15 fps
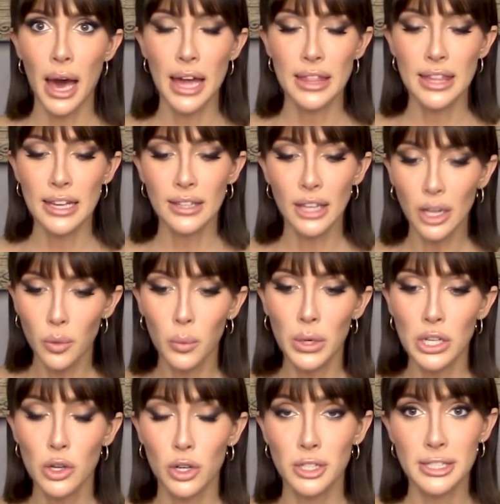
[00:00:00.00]
I think like when
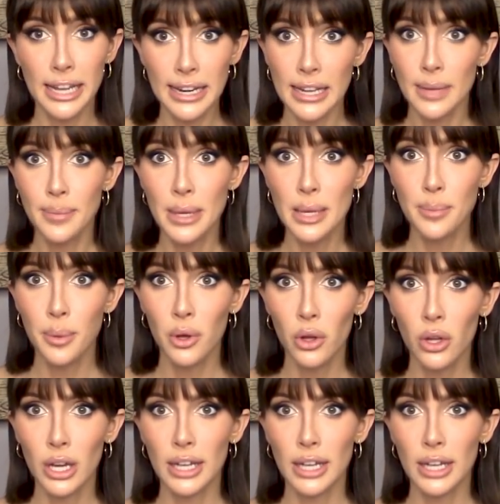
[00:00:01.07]
you're dating people,